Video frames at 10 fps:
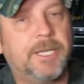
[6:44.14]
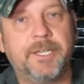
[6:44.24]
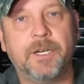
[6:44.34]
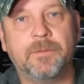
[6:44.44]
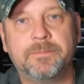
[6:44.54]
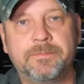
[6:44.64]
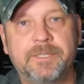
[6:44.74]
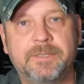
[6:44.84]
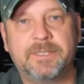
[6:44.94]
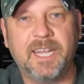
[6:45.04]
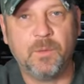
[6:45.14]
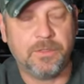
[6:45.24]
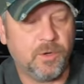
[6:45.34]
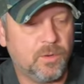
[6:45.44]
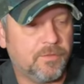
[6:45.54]
you know, take
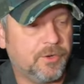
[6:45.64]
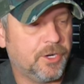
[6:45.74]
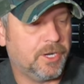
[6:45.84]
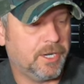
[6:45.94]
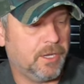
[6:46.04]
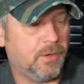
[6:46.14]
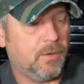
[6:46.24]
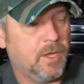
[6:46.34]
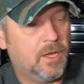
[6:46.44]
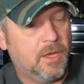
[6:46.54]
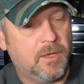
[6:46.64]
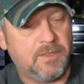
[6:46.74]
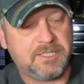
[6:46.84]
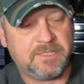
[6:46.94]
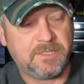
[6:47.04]
with you wherever you're going to go.
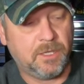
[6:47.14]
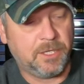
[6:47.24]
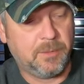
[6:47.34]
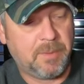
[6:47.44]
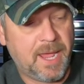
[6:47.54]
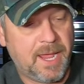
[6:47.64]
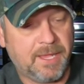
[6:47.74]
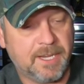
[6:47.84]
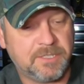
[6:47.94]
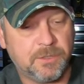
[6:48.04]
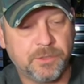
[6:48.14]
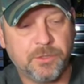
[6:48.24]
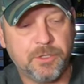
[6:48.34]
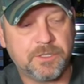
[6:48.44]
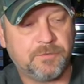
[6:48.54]
This is still a good bag, and I still do
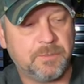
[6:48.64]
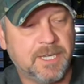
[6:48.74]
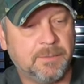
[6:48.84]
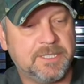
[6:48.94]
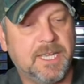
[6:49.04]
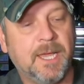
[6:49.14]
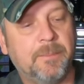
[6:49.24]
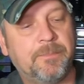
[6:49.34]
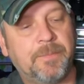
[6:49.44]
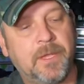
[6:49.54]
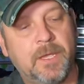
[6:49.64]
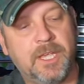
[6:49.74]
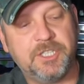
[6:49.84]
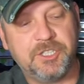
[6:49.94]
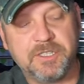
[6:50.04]
use it from time to time.
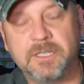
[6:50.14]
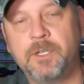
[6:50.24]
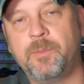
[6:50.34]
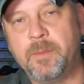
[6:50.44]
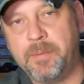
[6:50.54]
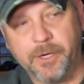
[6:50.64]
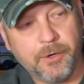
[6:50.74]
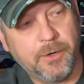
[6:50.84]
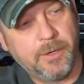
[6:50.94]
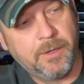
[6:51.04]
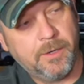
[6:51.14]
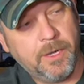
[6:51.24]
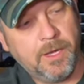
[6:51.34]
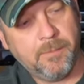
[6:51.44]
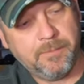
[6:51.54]
It's just a little bit bigger.
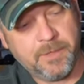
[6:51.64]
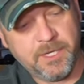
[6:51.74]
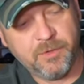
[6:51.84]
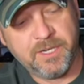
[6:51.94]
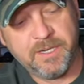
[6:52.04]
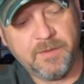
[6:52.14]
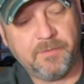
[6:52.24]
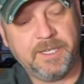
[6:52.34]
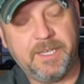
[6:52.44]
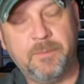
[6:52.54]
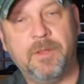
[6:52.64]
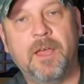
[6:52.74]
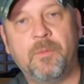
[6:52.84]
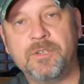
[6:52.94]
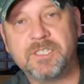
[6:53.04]
You can definitely keep a
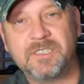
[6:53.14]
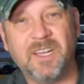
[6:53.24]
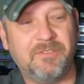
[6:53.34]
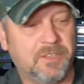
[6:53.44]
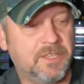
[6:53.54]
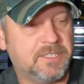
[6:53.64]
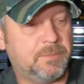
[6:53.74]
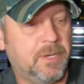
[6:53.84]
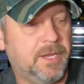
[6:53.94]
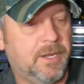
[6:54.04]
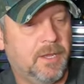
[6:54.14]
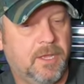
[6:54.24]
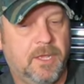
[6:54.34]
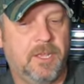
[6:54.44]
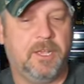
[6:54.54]
lot more stuff in this, but
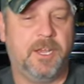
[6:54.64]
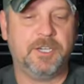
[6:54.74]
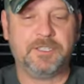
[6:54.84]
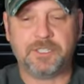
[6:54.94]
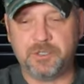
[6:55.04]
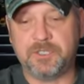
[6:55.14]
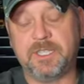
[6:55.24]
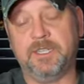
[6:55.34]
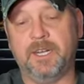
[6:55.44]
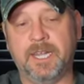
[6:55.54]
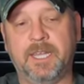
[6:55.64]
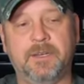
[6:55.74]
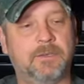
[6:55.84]
here's the two, again,